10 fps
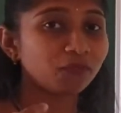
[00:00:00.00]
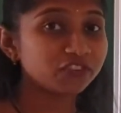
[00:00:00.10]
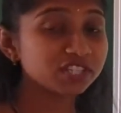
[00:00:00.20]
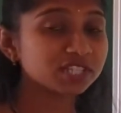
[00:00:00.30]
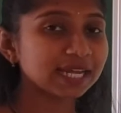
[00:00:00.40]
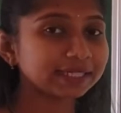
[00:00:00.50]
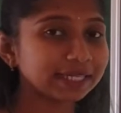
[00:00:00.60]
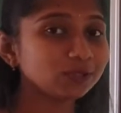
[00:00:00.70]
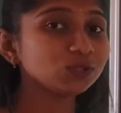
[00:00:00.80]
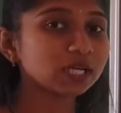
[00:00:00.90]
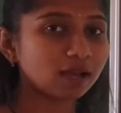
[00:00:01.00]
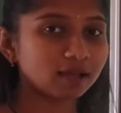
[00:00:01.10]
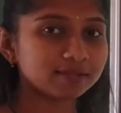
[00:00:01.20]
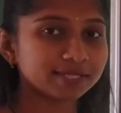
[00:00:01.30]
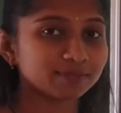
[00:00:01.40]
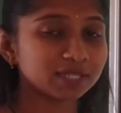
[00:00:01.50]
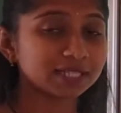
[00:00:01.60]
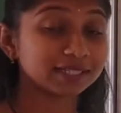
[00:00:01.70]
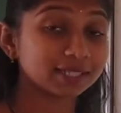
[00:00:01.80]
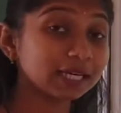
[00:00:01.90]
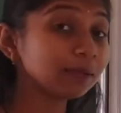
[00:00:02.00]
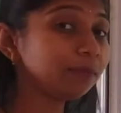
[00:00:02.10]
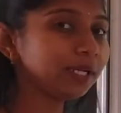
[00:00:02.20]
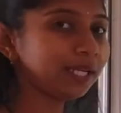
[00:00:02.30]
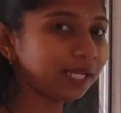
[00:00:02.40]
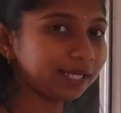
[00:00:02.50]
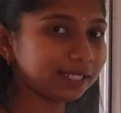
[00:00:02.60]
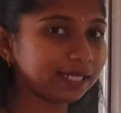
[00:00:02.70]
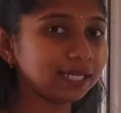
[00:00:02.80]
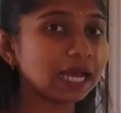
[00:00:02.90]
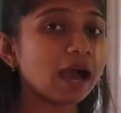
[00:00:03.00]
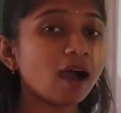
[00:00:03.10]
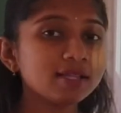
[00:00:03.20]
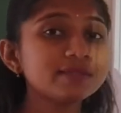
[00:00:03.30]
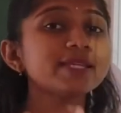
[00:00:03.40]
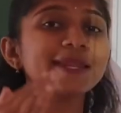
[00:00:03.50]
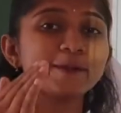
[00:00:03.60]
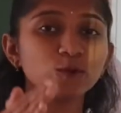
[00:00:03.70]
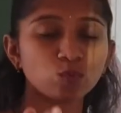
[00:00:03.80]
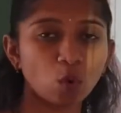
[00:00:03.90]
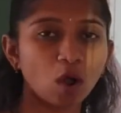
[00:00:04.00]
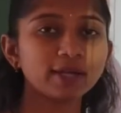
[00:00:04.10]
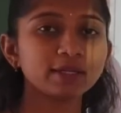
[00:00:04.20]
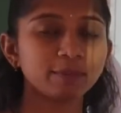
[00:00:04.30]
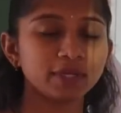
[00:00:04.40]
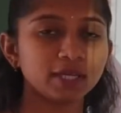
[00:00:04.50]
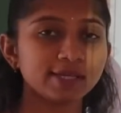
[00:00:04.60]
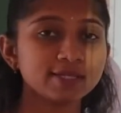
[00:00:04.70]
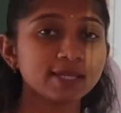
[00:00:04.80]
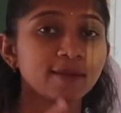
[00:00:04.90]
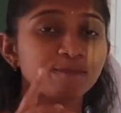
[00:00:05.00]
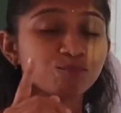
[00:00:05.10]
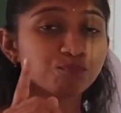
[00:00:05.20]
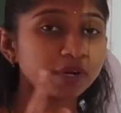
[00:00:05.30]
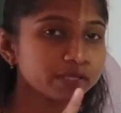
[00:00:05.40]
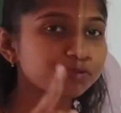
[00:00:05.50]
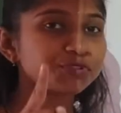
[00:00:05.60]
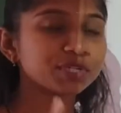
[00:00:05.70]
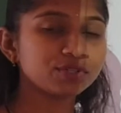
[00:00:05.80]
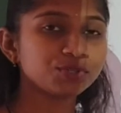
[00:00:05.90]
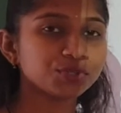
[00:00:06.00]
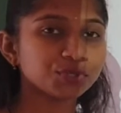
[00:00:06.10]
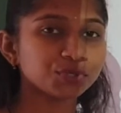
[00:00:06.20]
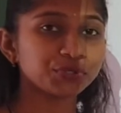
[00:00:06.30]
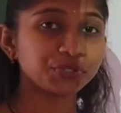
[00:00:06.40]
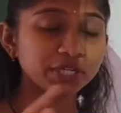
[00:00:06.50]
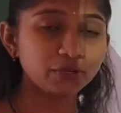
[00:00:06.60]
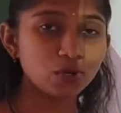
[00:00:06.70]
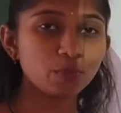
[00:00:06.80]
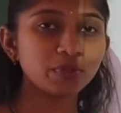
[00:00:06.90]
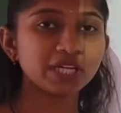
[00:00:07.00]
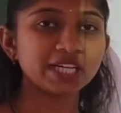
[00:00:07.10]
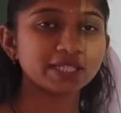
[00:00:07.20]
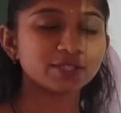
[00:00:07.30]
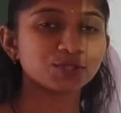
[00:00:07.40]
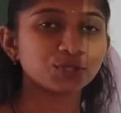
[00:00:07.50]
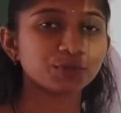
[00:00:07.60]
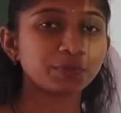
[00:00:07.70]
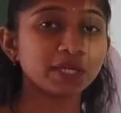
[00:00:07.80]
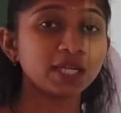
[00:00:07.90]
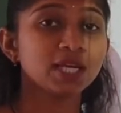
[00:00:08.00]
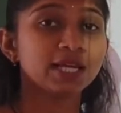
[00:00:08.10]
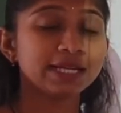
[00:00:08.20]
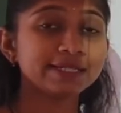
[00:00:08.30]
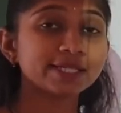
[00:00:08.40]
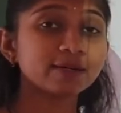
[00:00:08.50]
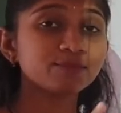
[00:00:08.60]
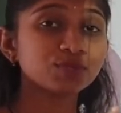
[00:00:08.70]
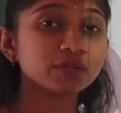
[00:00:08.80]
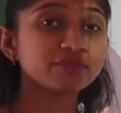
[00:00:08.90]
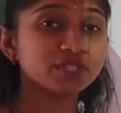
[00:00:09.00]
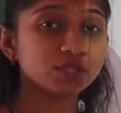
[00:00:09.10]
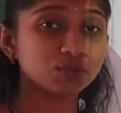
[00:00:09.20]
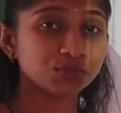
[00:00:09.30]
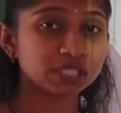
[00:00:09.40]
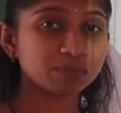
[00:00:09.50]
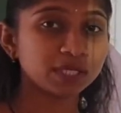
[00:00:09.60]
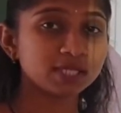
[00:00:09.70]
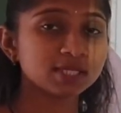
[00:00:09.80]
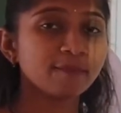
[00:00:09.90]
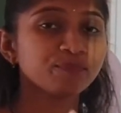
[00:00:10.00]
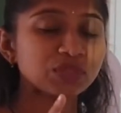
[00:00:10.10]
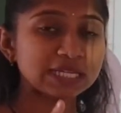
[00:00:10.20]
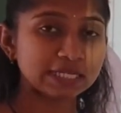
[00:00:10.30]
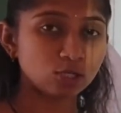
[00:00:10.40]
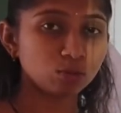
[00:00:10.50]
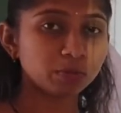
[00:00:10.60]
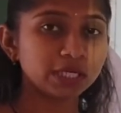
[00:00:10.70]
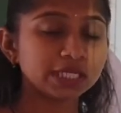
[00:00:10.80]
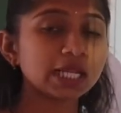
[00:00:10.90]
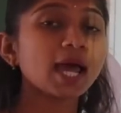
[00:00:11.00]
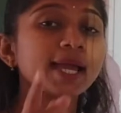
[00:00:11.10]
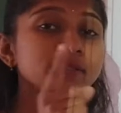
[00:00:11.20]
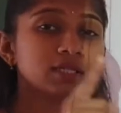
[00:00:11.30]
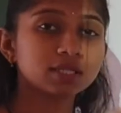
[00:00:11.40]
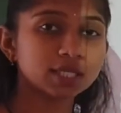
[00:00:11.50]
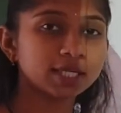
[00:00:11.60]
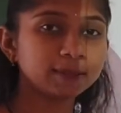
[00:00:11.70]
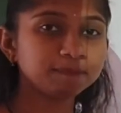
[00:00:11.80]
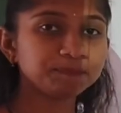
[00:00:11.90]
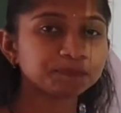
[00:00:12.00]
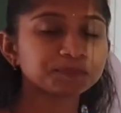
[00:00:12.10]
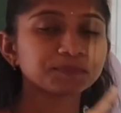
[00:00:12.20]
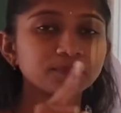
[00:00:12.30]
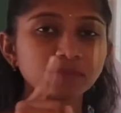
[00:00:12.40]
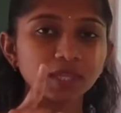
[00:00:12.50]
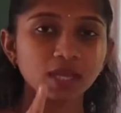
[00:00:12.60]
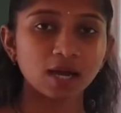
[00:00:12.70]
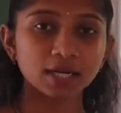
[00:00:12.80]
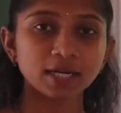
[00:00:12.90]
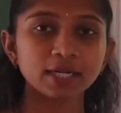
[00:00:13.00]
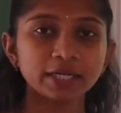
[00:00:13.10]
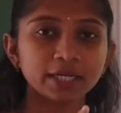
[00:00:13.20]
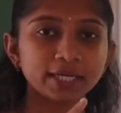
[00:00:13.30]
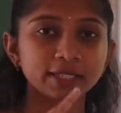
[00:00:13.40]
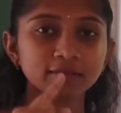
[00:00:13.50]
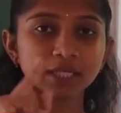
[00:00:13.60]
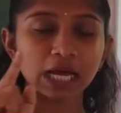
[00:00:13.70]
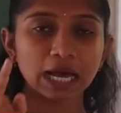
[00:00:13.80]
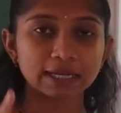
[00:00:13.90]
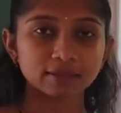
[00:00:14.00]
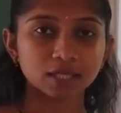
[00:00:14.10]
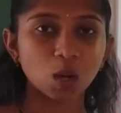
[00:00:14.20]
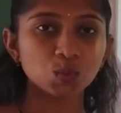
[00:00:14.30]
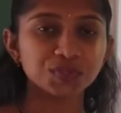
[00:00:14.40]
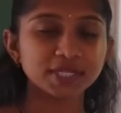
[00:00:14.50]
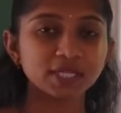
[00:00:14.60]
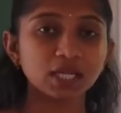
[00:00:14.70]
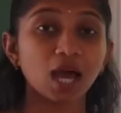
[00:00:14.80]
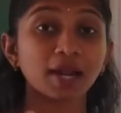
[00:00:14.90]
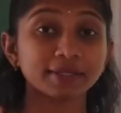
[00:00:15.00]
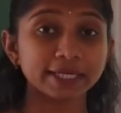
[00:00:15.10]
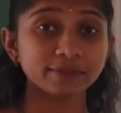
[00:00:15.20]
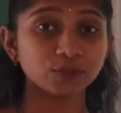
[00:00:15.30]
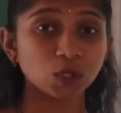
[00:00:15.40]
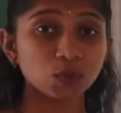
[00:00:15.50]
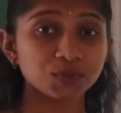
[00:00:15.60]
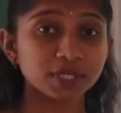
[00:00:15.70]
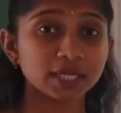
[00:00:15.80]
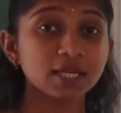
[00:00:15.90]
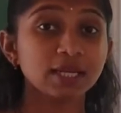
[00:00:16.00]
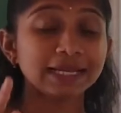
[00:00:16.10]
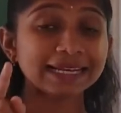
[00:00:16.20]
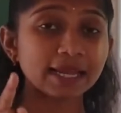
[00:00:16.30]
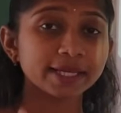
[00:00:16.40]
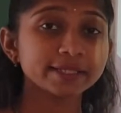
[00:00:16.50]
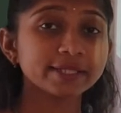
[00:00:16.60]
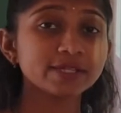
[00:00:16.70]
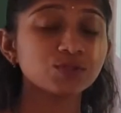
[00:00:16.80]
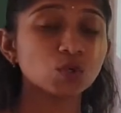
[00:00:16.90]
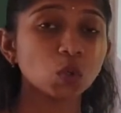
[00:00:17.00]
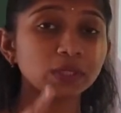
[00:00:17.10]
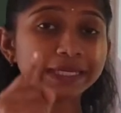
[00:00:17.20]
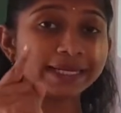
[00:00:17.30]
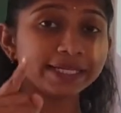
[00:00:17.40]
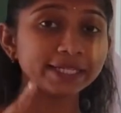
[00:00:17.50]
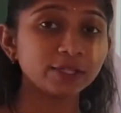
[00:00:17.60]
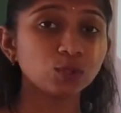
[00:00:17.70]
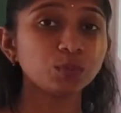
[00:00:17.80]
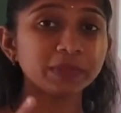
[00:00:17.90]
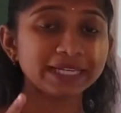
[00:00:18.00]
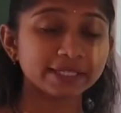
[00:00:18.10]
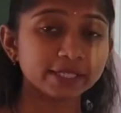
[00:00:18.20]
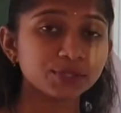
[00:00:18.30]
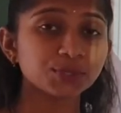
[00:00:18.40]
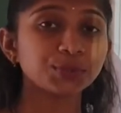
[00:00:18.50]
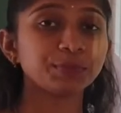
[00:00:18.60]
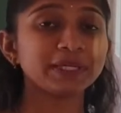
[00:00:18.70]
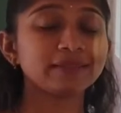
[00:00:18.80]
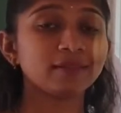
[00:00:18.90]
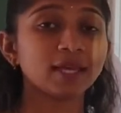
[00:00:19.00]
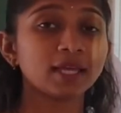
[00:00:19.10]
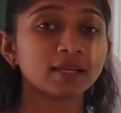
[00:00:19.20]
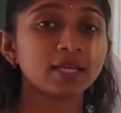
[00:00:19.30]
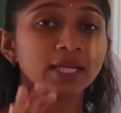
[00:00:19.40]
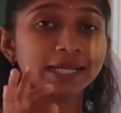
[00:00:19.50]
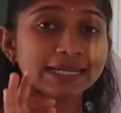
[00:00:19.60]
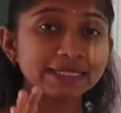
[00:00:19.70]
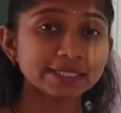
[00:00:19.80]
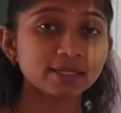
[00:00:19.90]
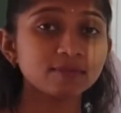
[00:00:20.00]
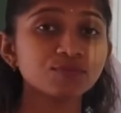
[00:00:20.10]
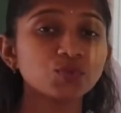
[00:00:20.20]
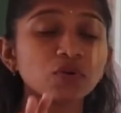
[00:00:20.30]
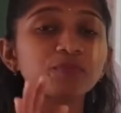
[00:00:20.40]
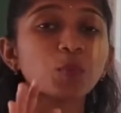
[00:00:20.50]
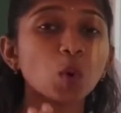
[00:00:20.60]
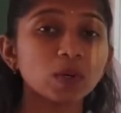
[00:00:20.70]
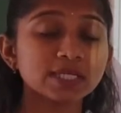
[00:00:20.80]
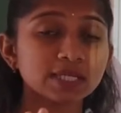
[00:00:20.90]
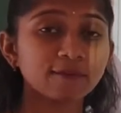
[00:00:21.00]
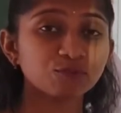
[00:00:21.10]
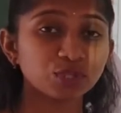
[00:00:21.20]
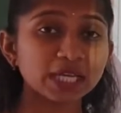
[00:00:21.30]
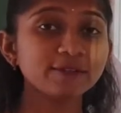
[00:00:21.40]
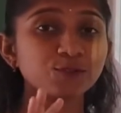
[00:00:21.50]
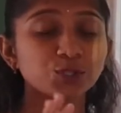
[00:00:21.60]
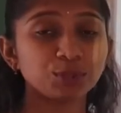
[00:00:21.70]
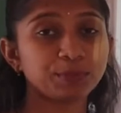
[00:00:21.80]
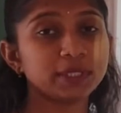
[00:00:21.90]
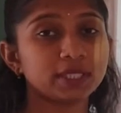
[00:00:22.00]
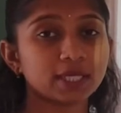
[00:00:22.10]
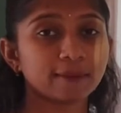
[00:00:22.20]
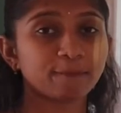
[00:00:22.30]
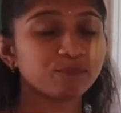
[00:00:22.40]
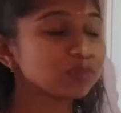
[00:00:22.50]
First I tell you the concept. Terminating answer you want means must and should, denominator should be in terms of zeros. It means denominator either 10 or 100 or 1000 or 10,000. Like this only denominator should be there. In terms of powers of 10 should be there.